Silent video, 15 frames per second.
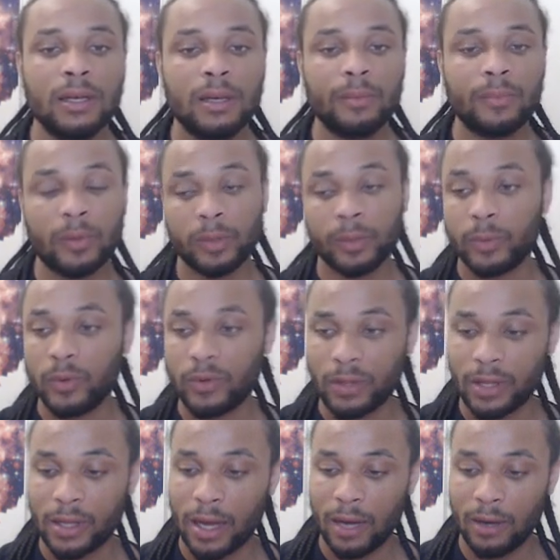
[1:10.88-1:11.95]
probably more than
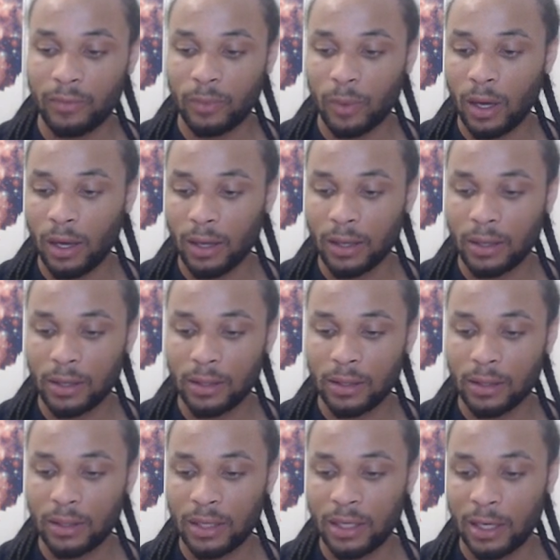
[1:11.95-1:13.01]
that, work
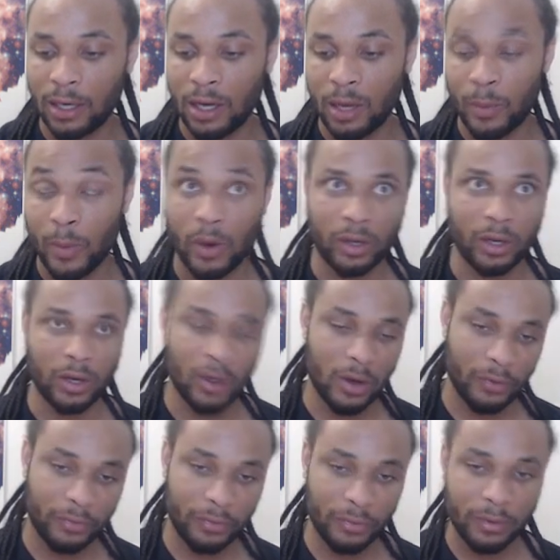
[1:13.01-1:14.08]
um, on and
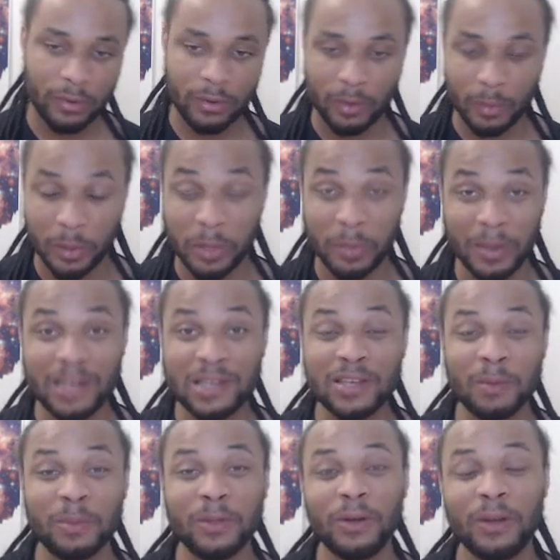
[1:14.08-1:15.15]
off, not been the best
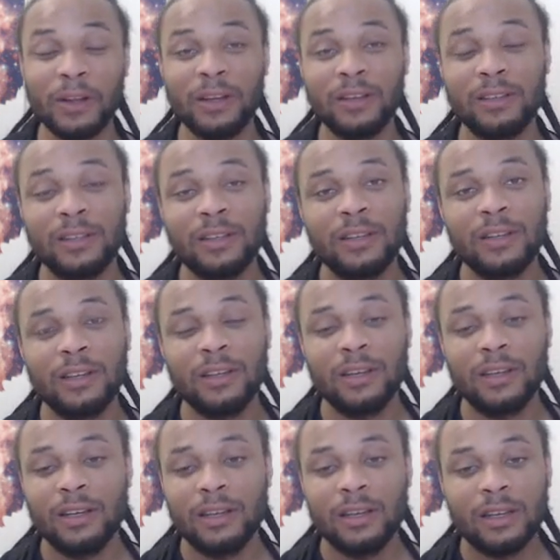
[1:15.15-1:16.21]
uploader,
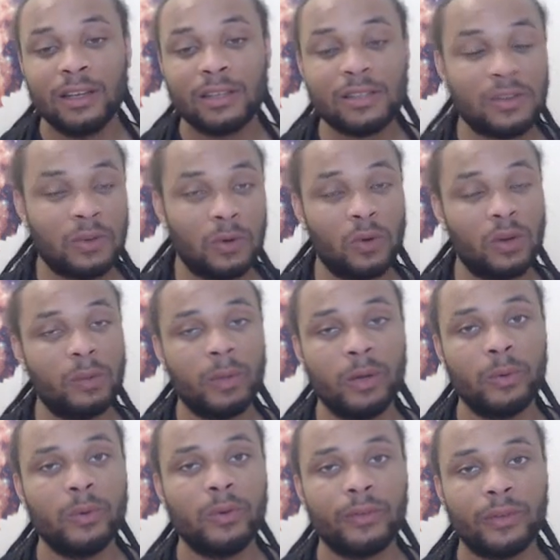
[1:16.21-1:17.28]
it's all going to be
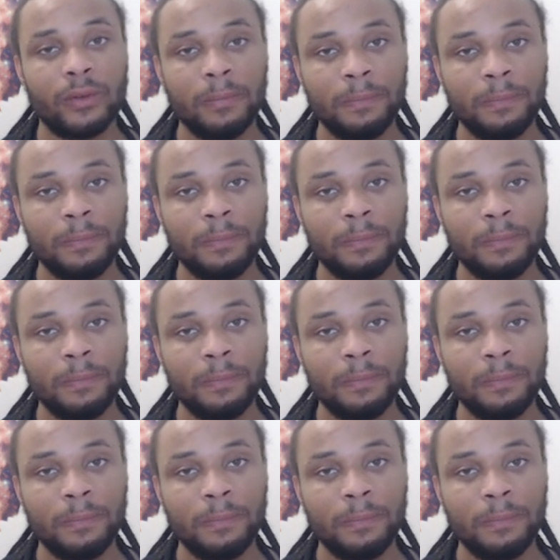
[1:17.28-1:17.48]
removed.